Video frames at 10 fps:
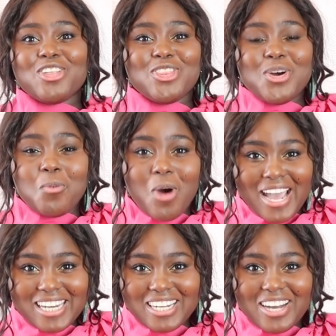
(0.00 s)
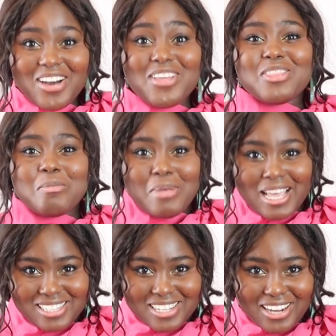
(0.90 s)
The wider, the
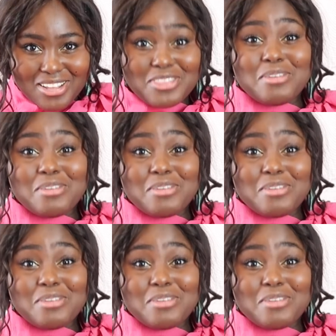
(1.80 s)
better.